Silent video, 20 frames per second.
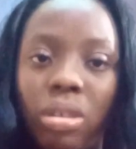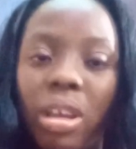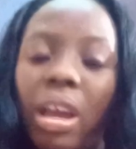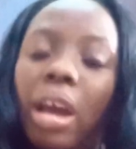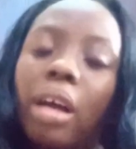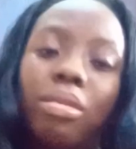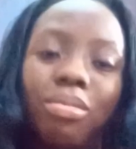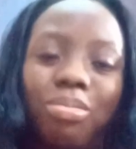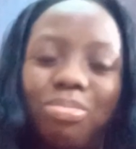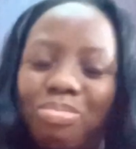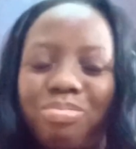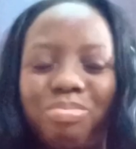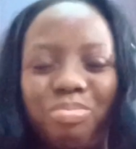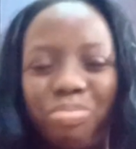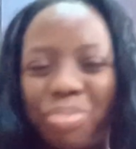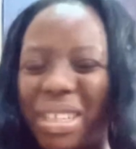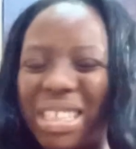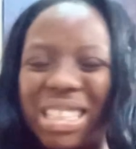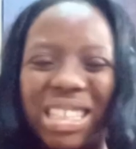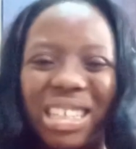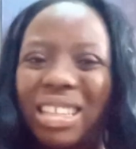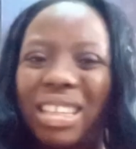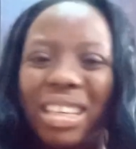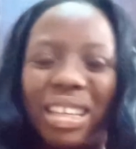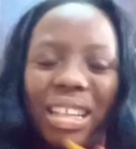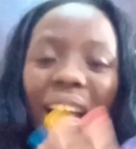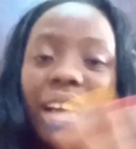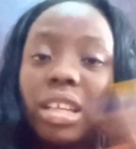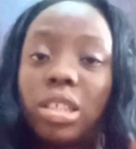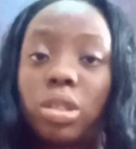yeah,
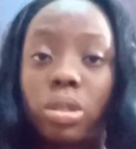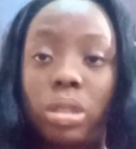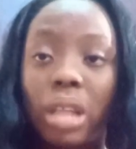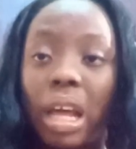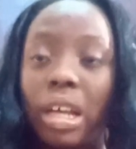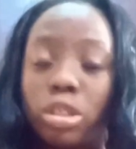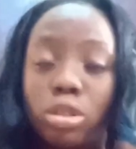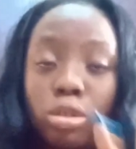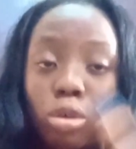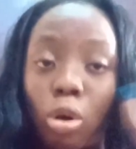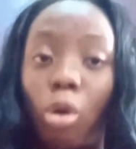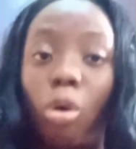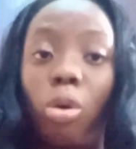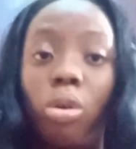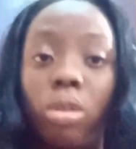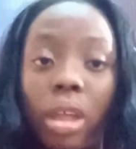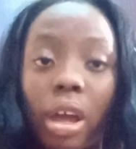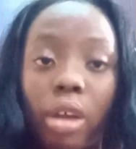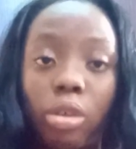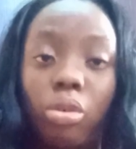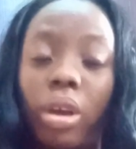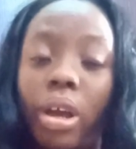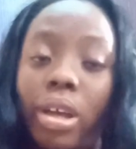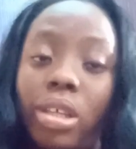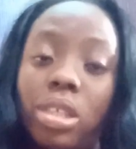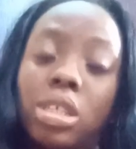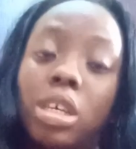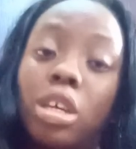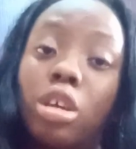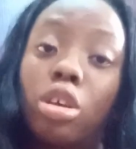basically that's all that you
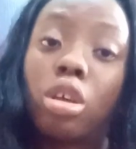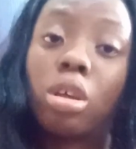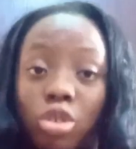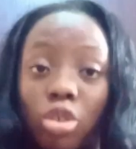can take.